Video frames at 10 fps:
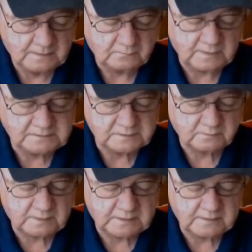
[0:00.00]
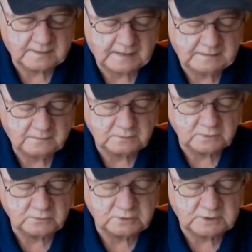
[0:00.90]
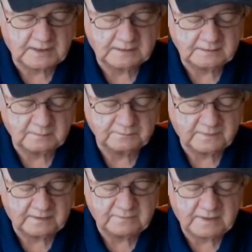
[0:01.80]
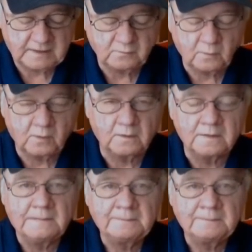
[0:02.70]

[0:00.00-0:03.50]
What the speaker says: Race 3, the 9-2 shot, number 5, Egg Roll,